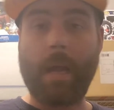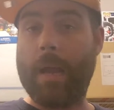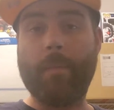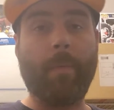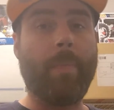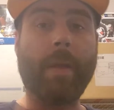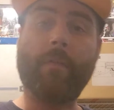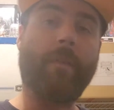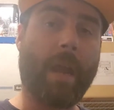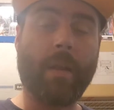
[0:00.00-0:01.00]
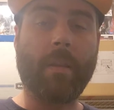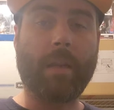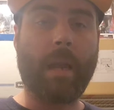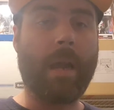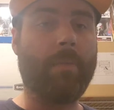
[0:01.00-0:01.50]
I'm a big fan of the
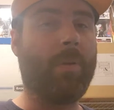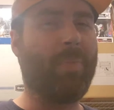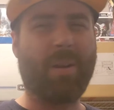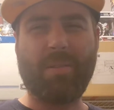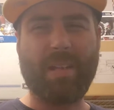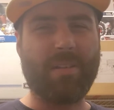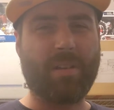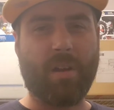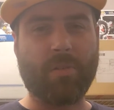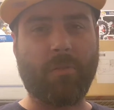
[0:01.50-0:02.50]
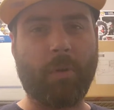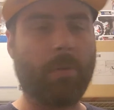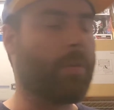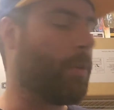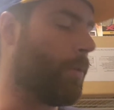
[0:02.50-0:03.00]
guy, but apparently he's
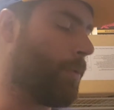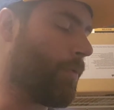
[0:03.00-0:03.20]
controversial.